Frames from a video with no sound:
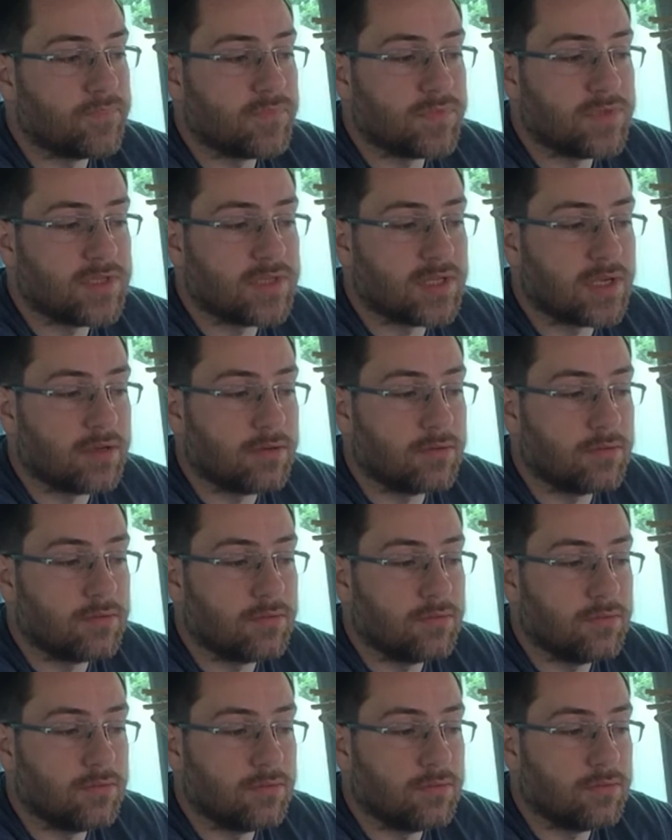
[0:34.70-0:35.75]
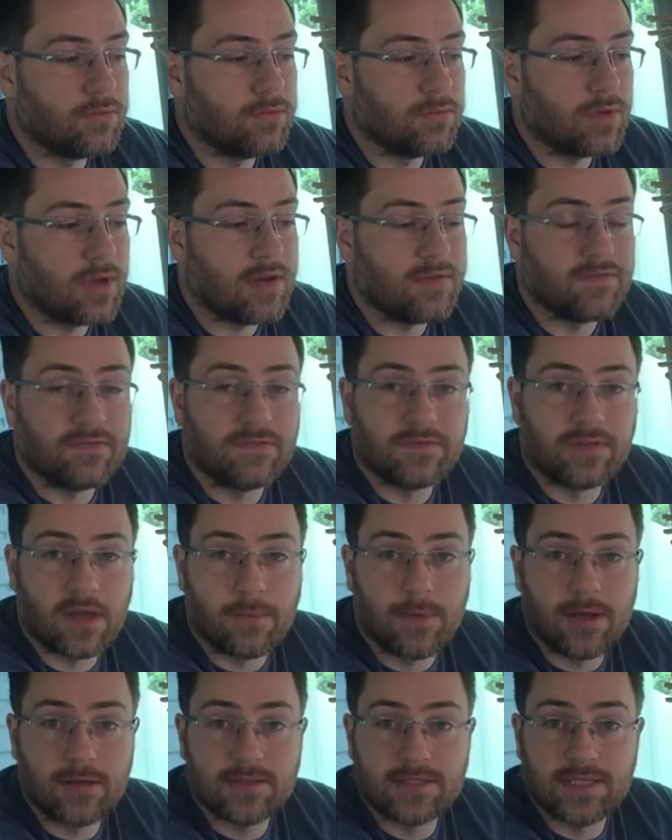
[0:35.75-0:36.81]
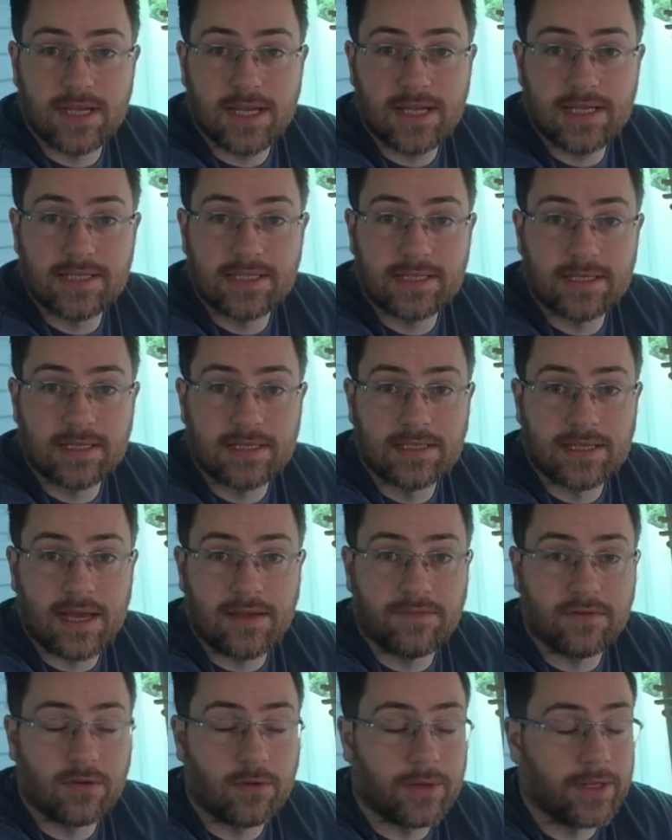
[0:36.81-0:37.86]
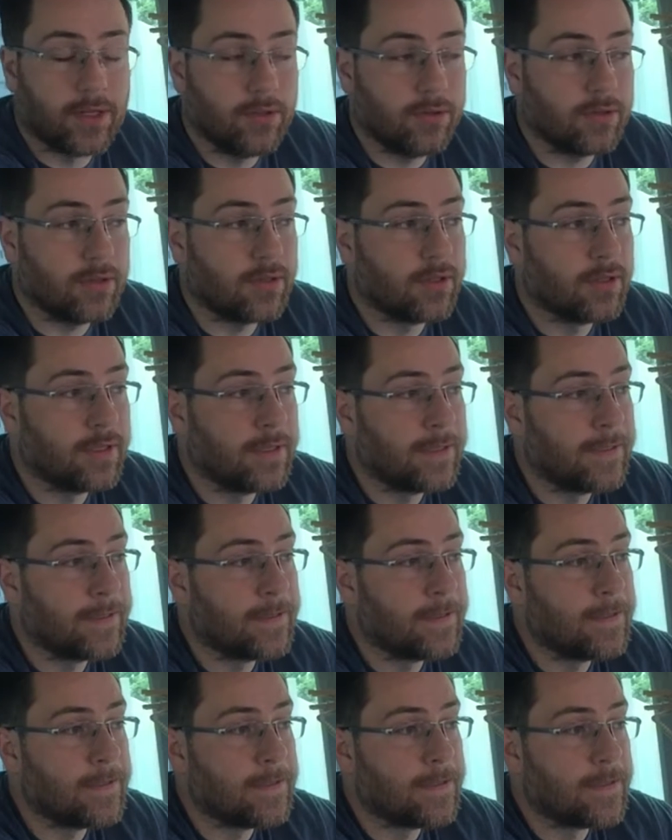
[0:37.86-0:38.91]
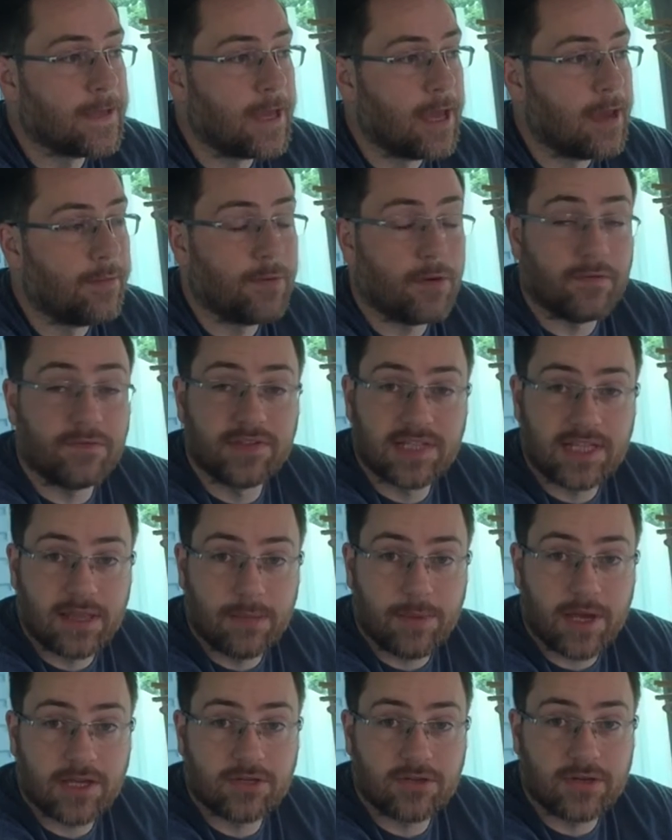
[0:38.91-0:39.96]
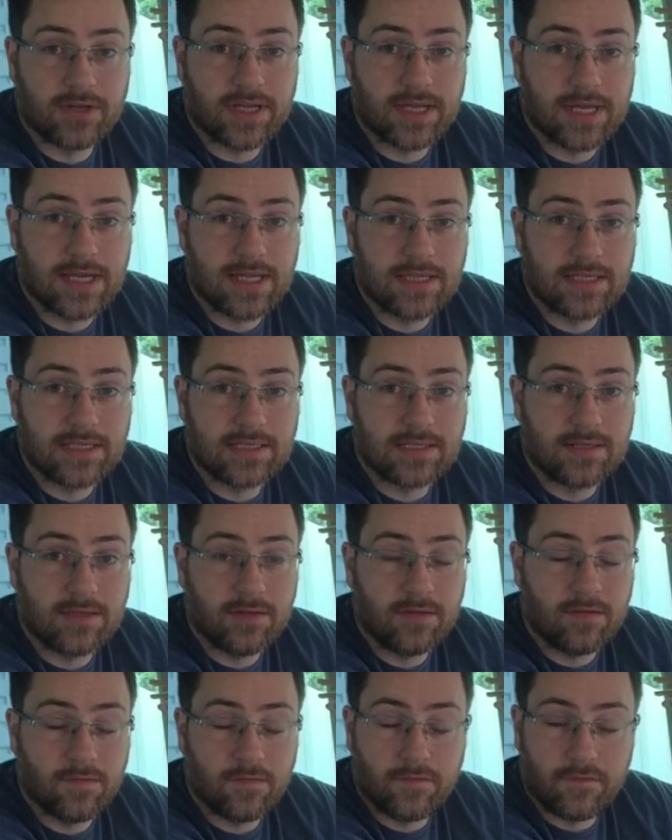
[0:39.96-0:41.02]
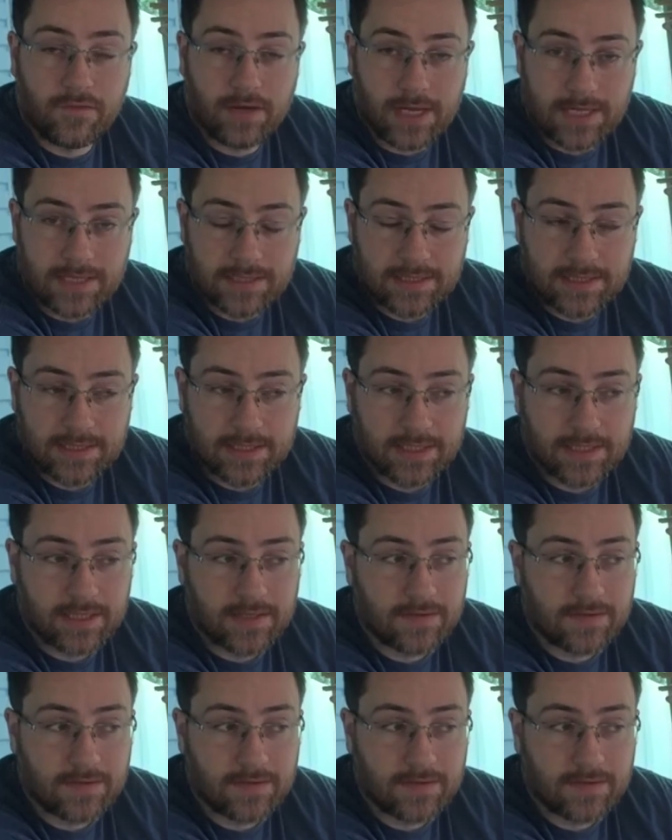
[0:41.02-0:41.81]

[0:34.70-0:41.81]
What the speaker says: So I've come out today to have a quick look. Obviously the battery is flat.